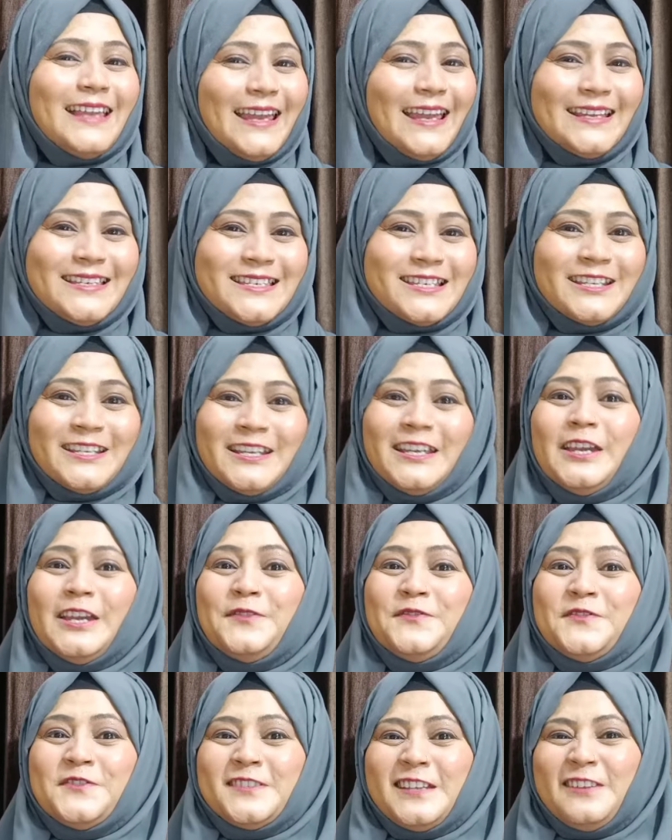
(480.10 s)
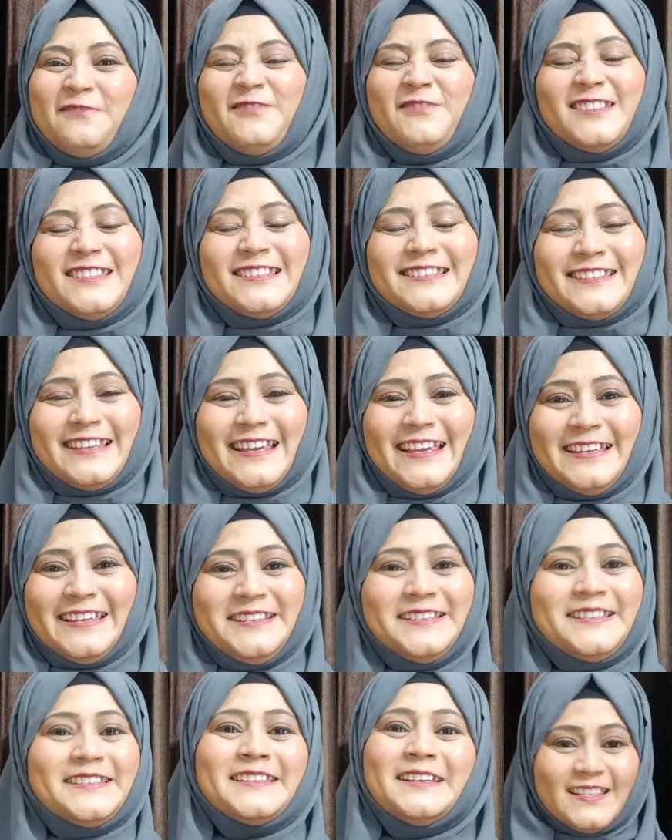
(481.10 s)
it. If someone
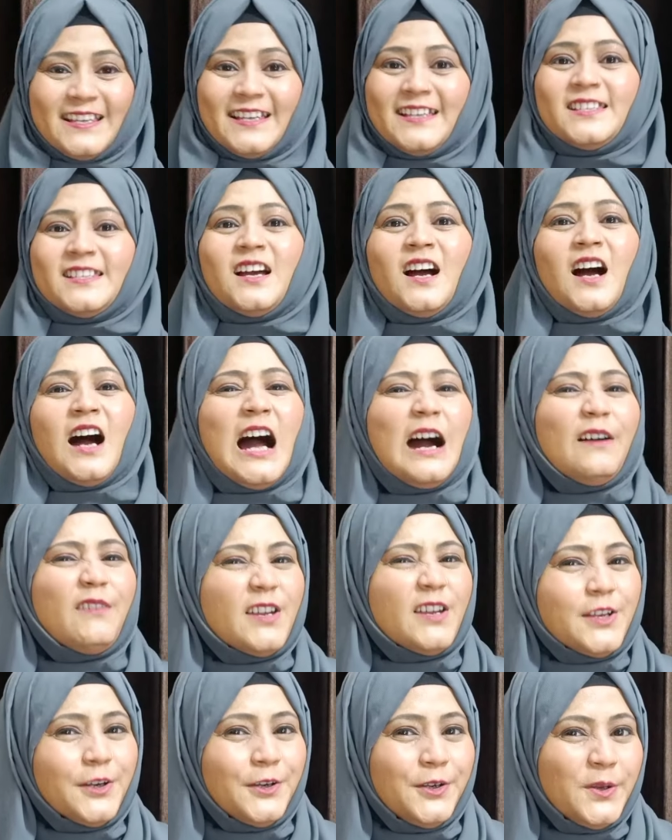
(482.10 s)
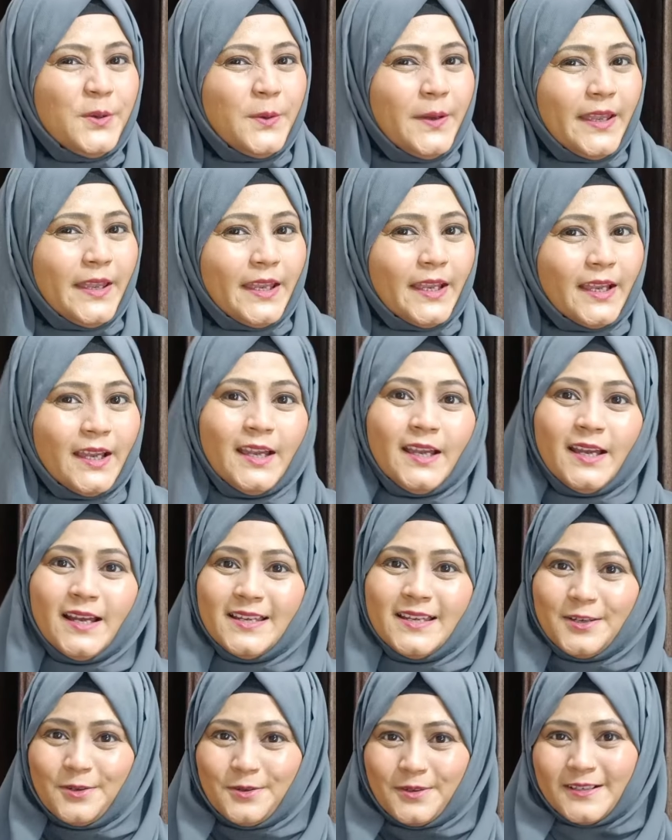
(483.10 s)
says, how are you doing?
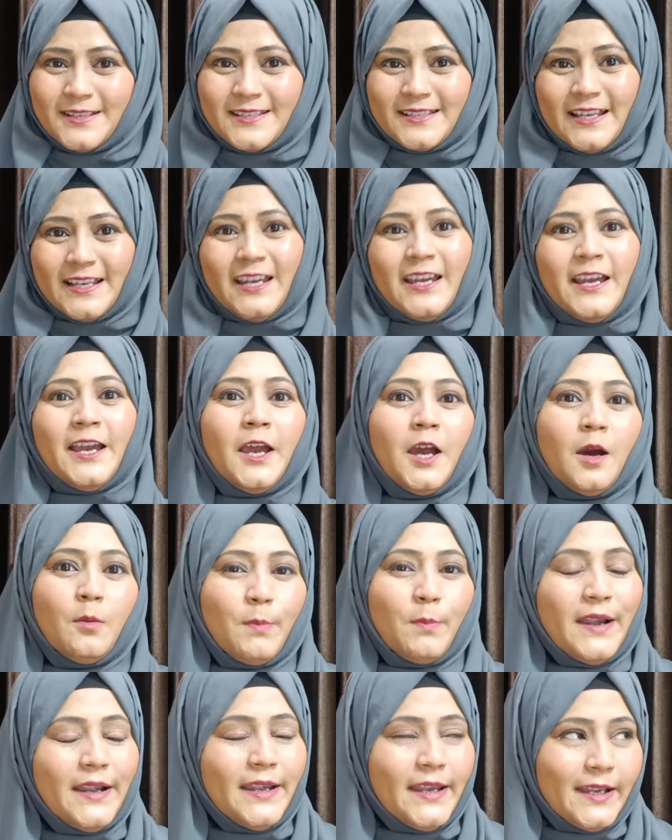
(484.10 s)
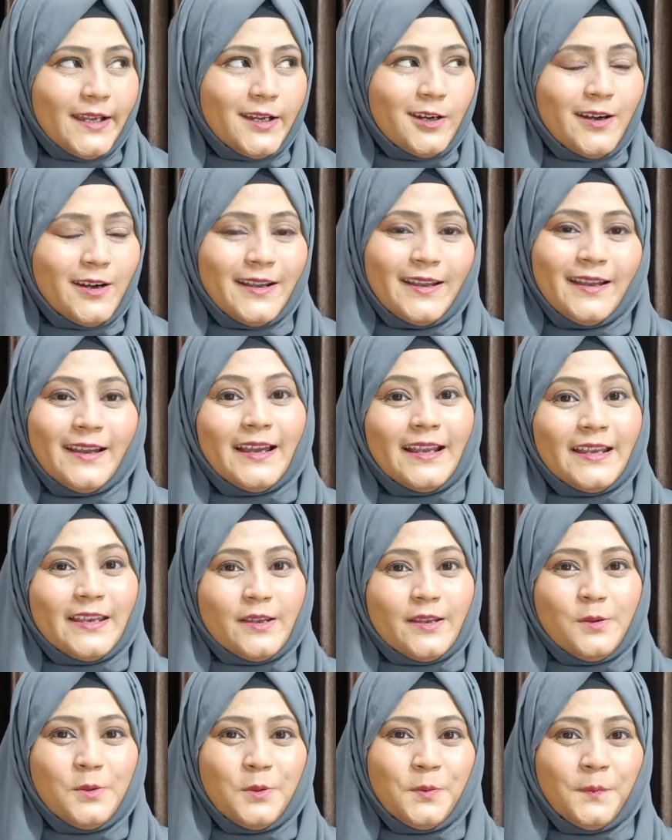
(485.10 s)
You could say, pretty good. And
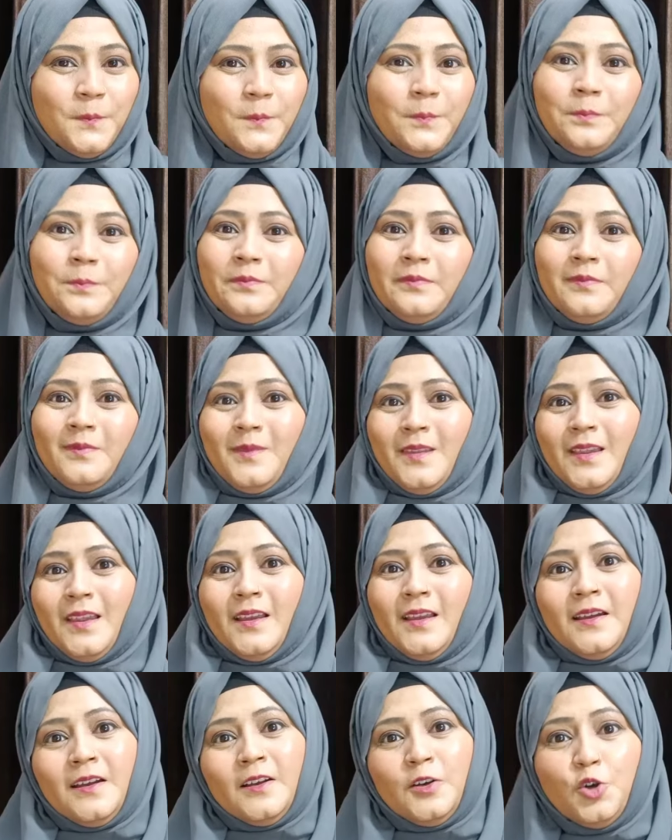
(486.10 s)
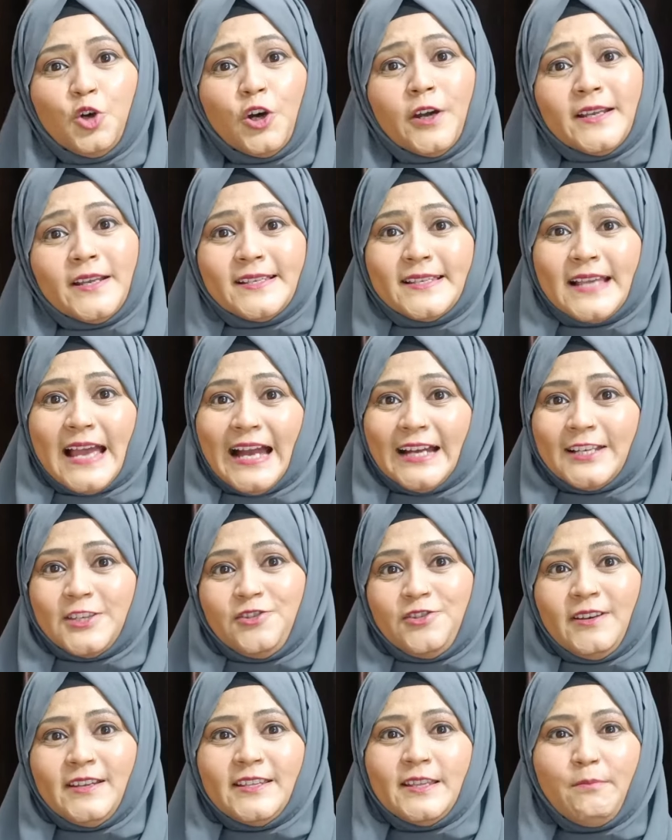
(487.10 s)
you? Good is
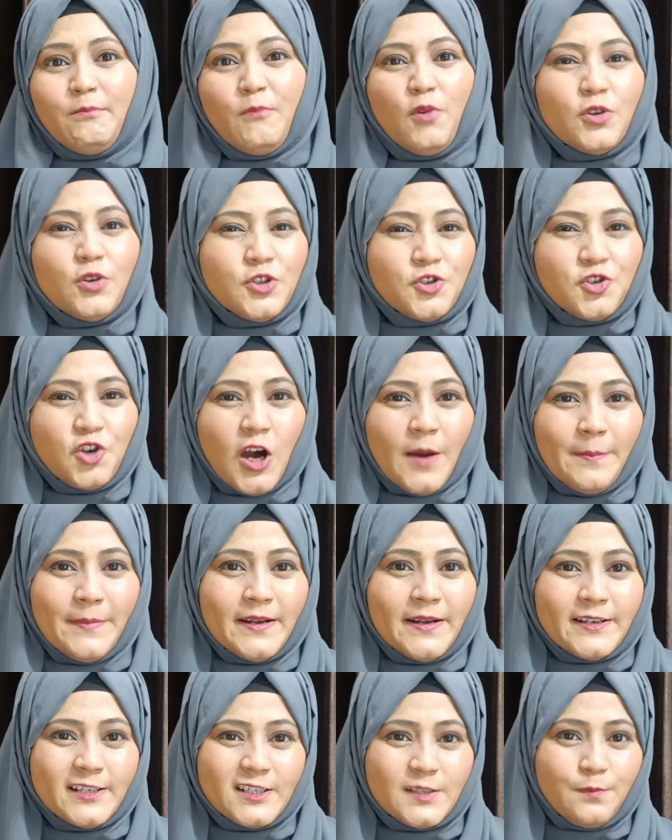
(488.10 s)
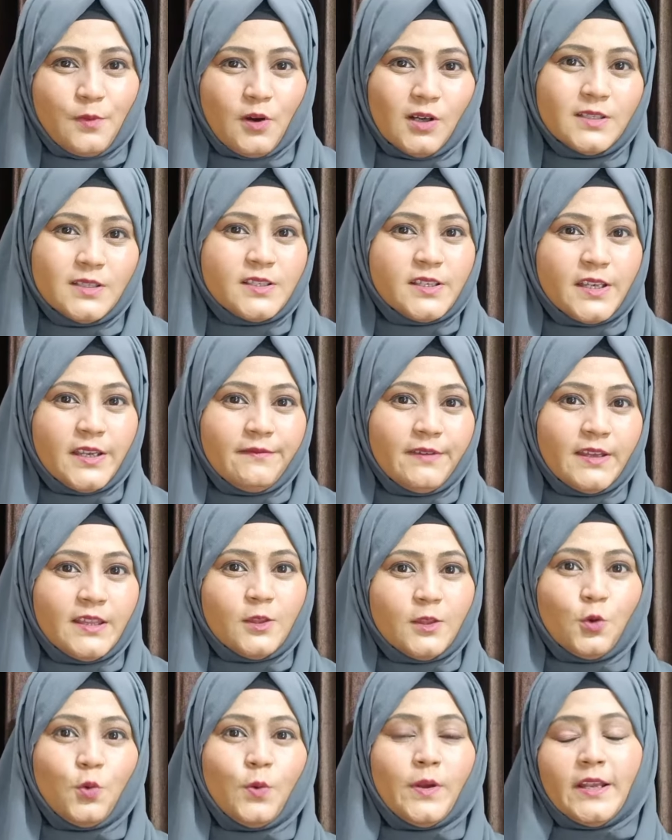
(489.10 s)
actually the most common response,
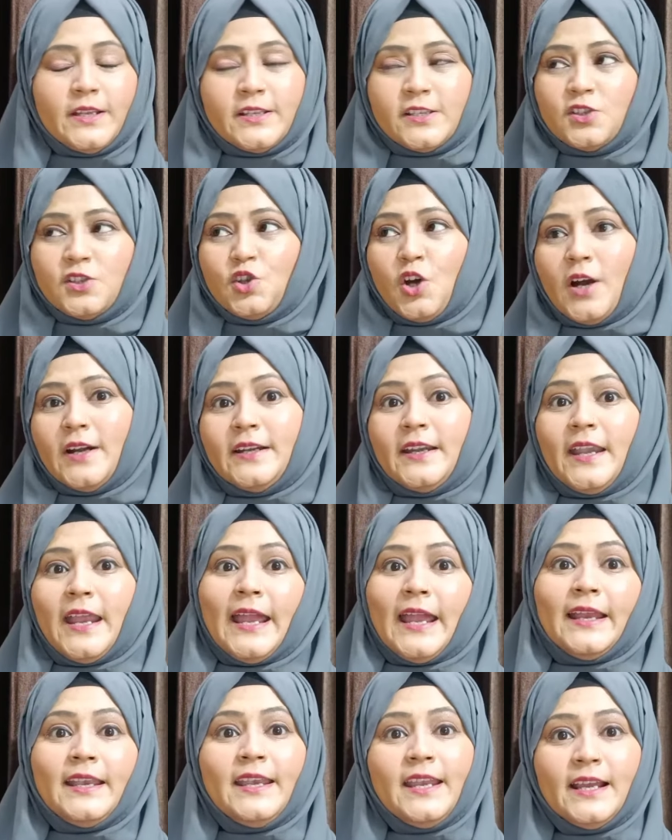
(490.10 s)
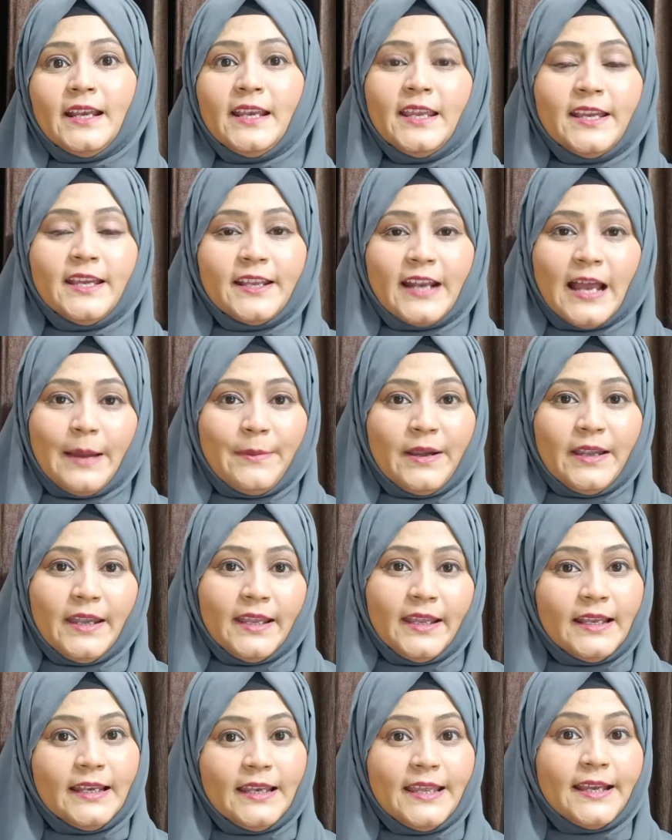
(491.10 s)
even though it's not technically
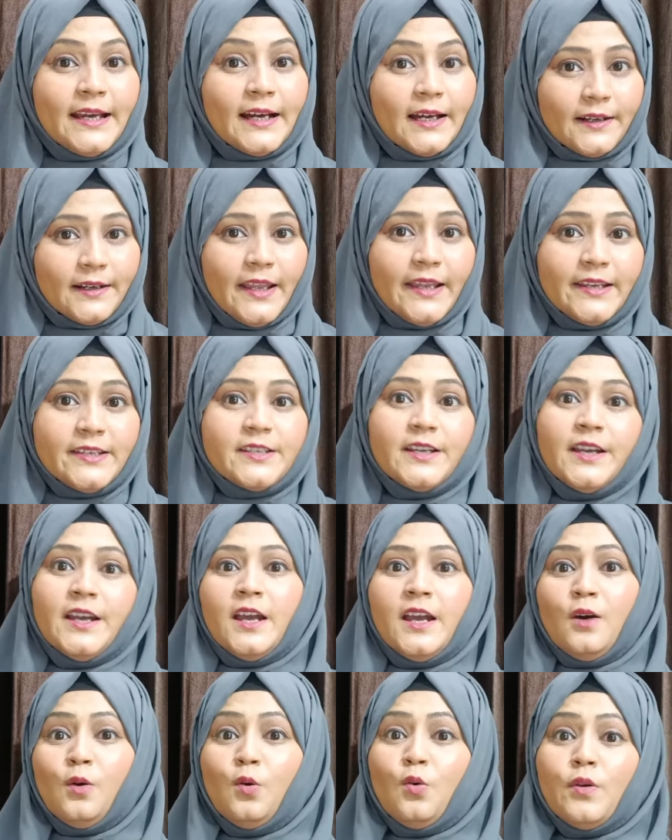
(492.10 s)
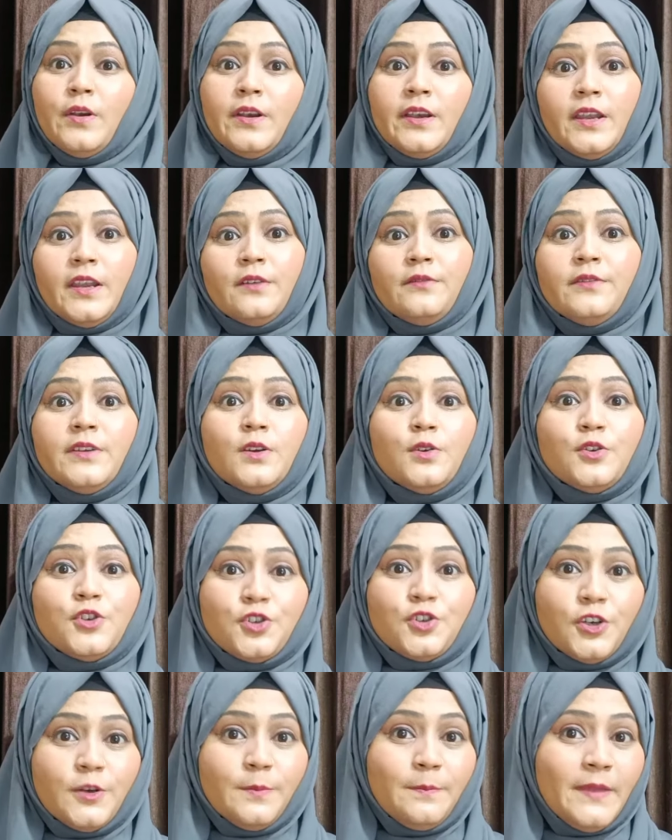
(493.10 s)
grammatically correct. Who knew you
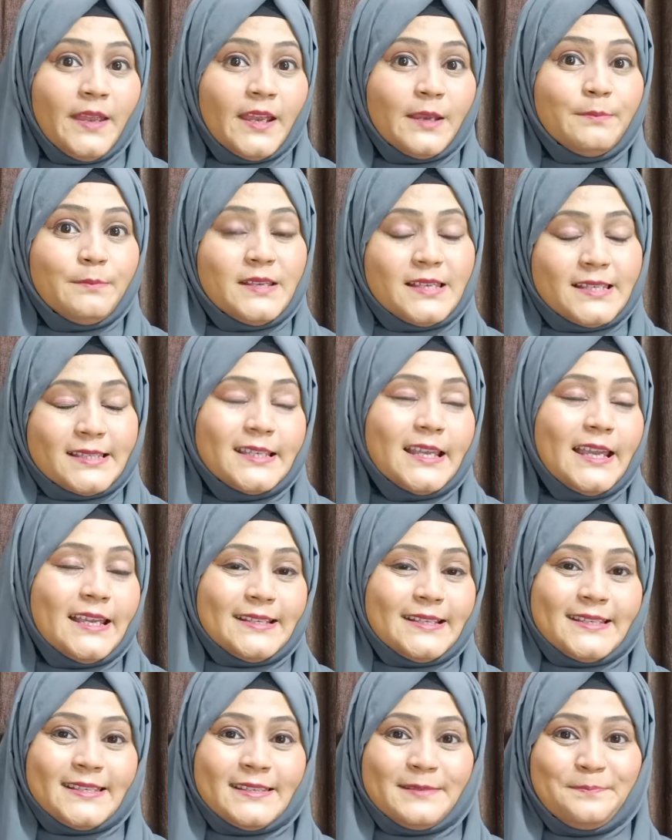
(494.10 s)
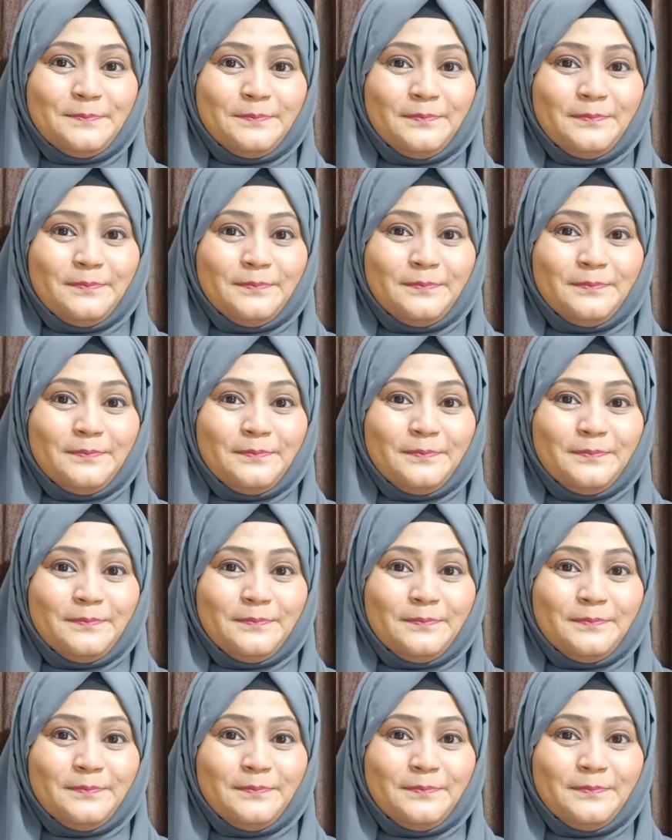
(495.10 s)
should make mistakes?